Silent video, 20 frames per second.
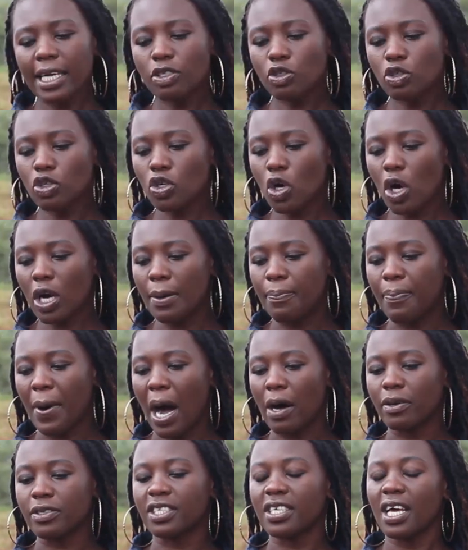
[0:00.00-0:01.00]
us to talk
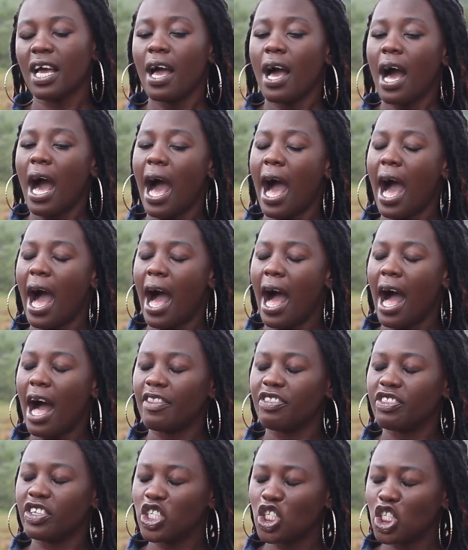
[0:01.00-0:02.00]
about
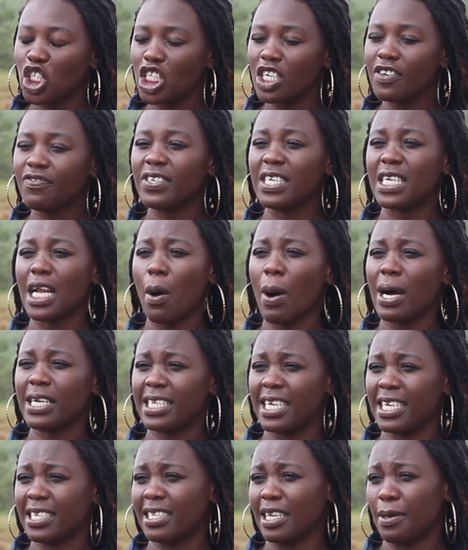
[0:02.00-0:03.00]
the shift in our
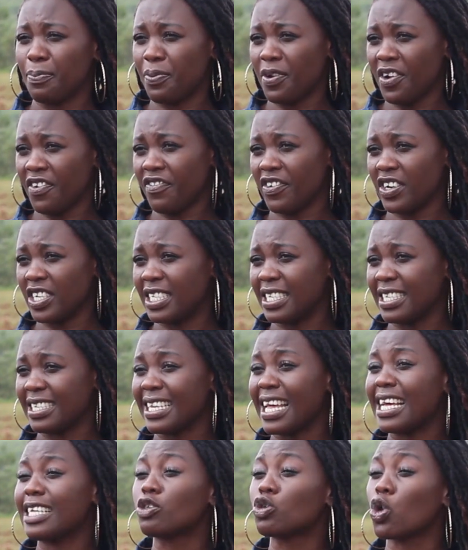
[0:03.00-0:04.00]
tastes and preferences
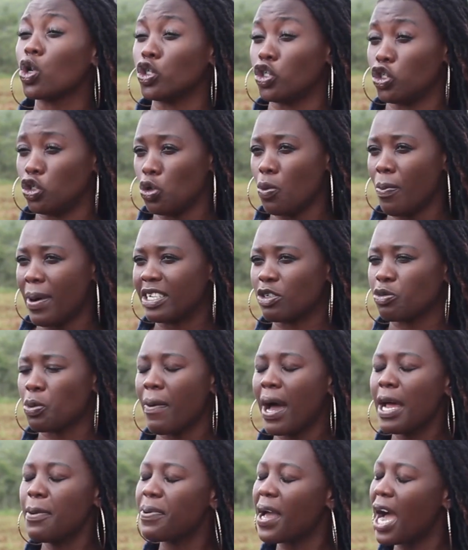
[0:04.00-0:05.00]
as consumers. We
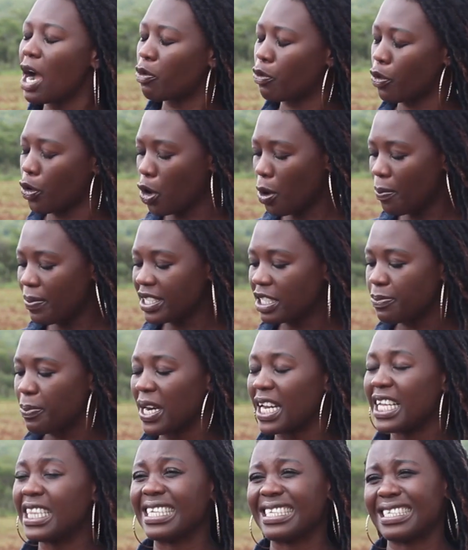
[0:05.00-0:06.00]
might be agronomists,
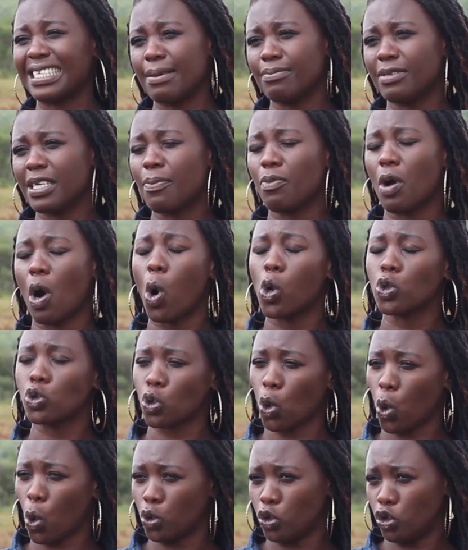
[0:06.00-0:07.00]
but at the same time, we're
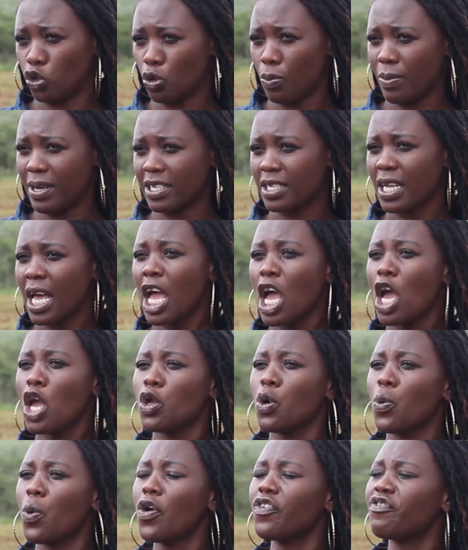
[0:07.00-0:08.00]
also consumers.
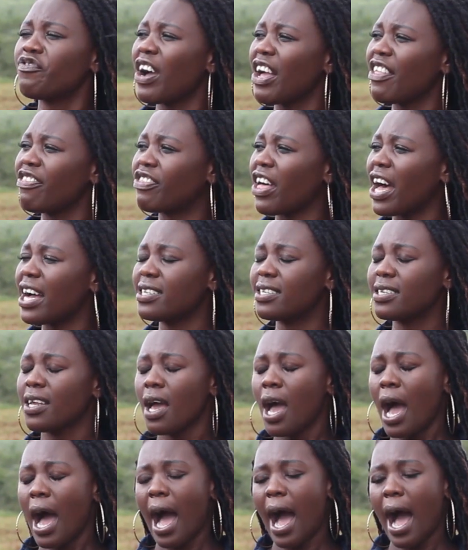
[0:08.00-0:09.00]
You would find that
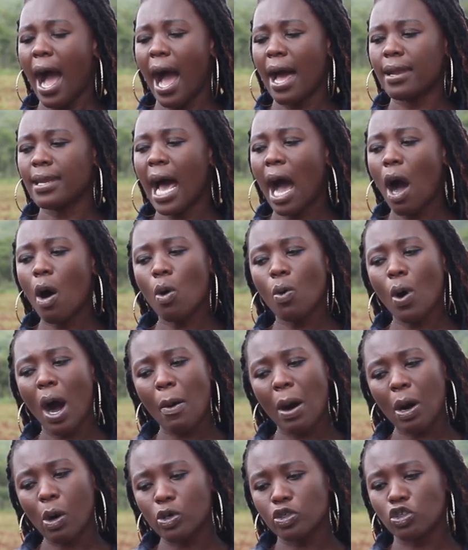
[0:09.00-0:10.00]
now
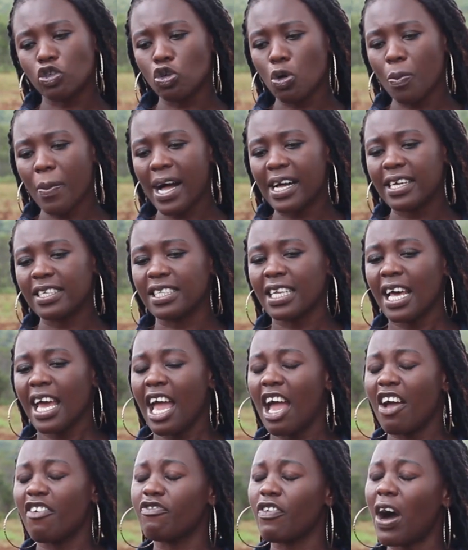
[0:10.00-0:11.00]
our consumers
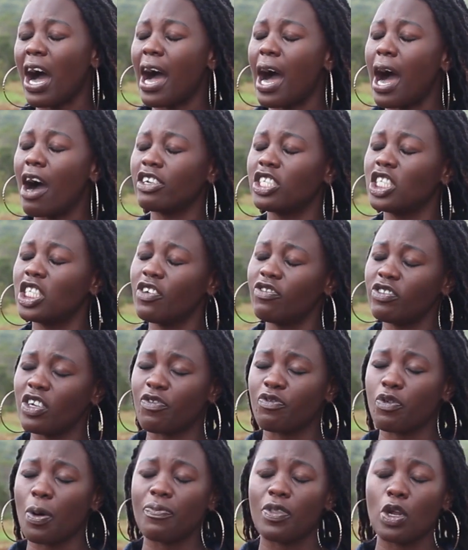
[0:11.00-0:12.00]
have shifted
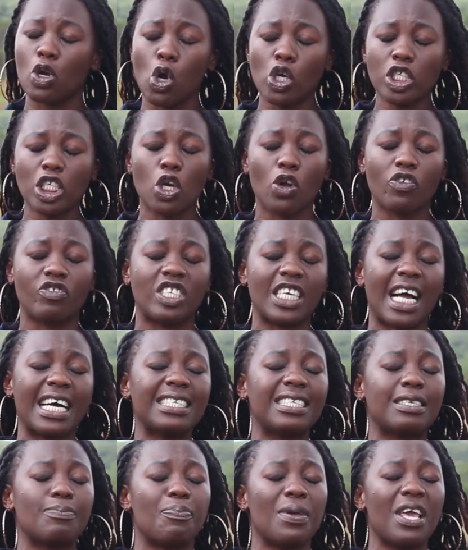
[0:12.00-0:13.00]
from the notion of
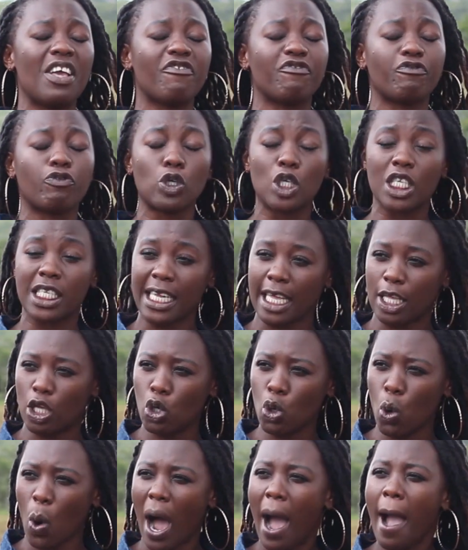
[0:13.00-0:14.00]
just being food
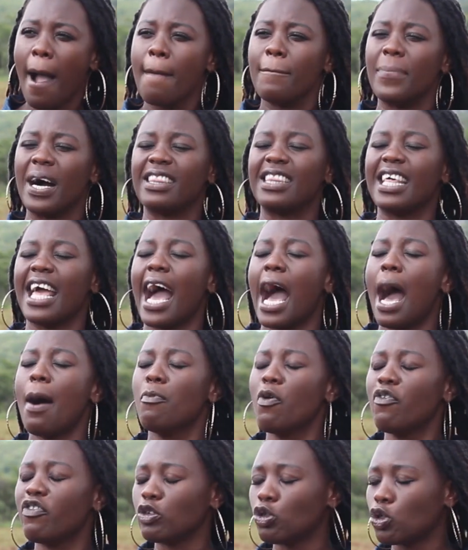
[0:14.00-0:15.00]
secure, but they are
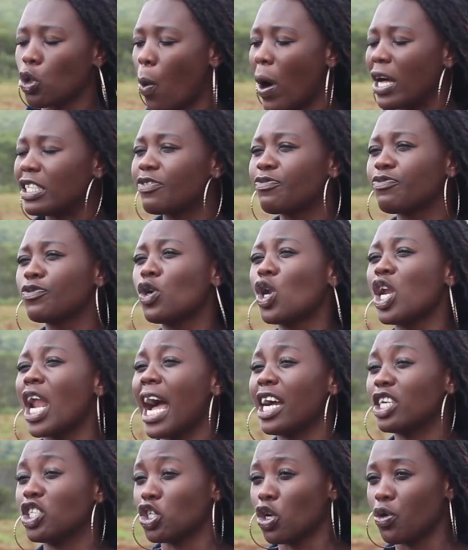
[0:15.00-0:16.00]
moving towards food
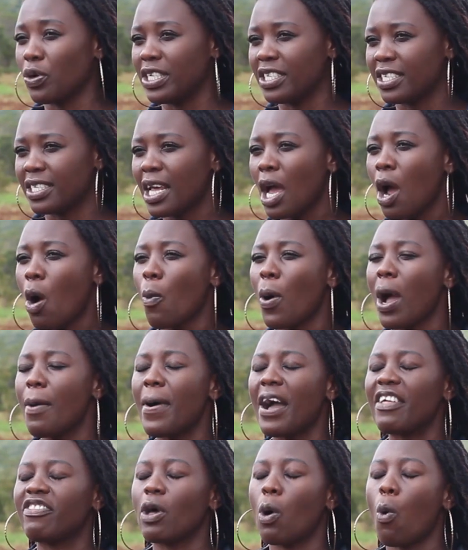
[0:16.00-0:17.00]
luxuries,
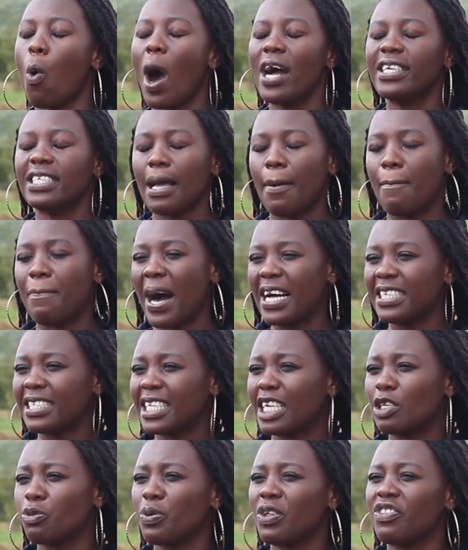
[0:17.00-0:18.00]
whereby they want a
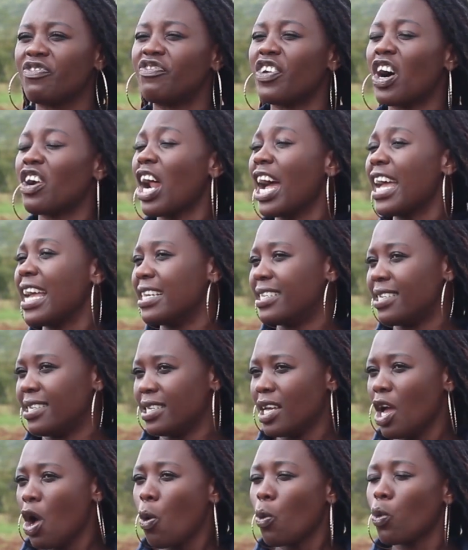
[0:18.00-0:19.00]
basket with
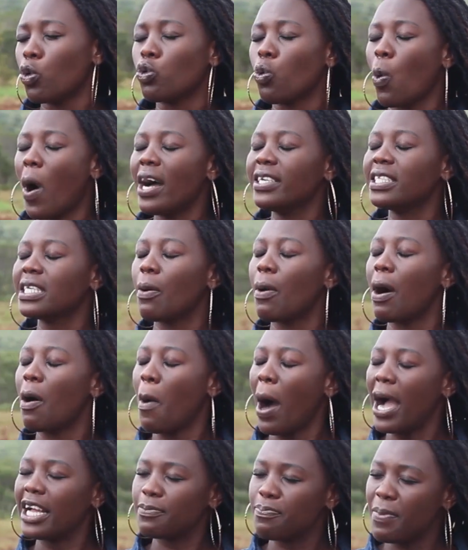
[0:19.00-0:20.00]
variety. Would want our
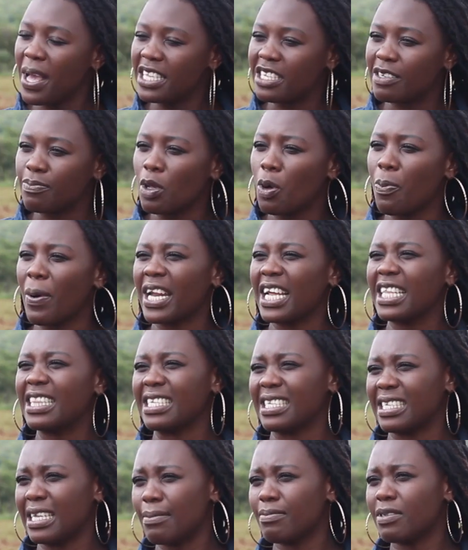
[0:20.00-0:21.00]
white maize meal, but at
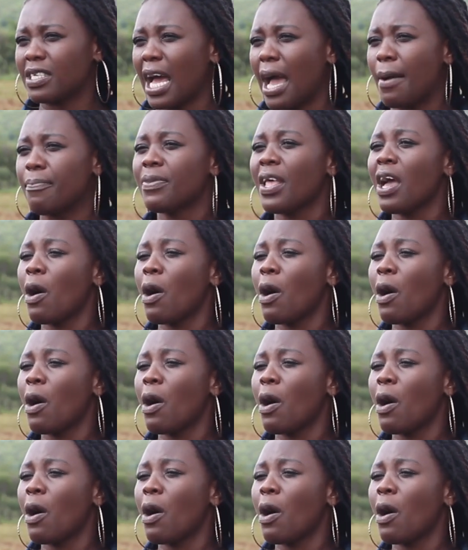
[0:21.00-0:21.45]
the same time,